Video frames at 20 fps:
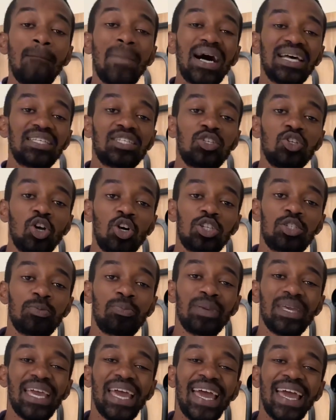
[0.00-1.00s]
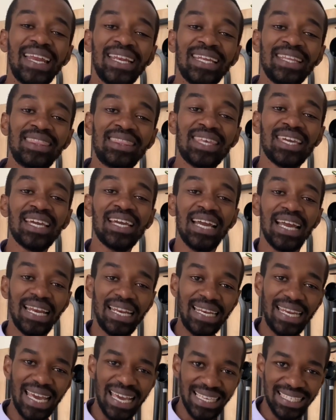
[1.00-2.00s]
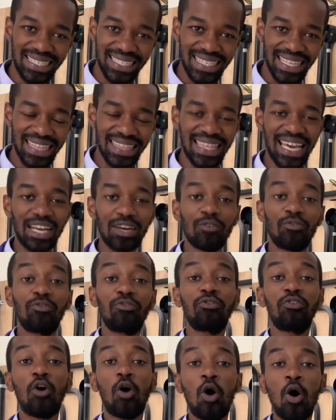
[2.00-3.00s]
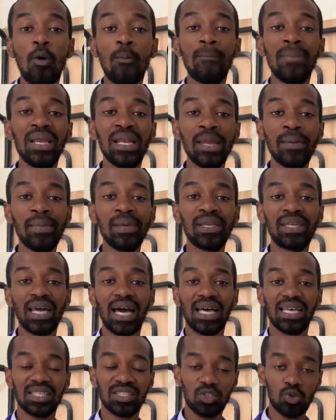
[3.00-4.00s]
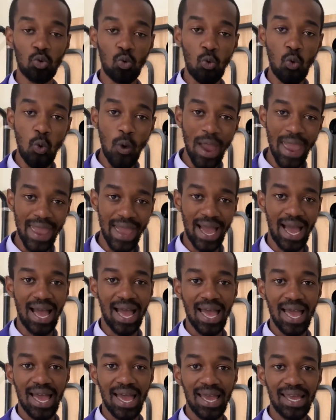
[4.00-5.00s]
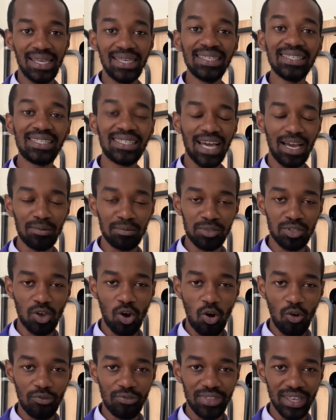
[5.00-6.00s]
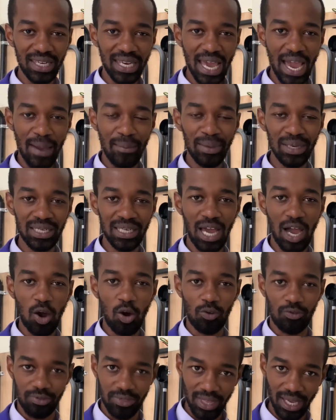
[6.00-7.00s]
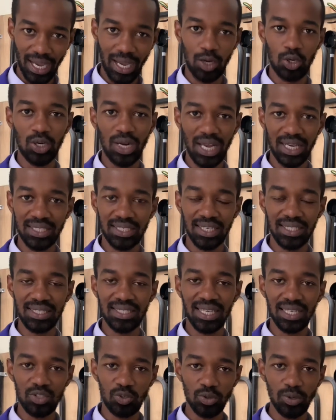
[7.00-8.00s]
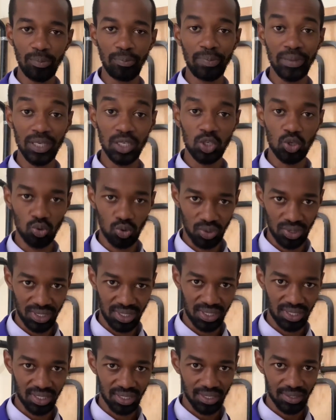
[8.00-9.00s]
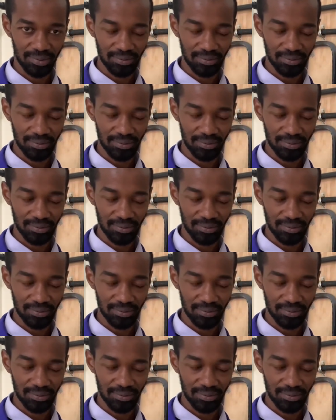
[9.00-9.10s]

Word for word: must not be anything less than four millimeters square in terms of the diameter of the conductors that will be used.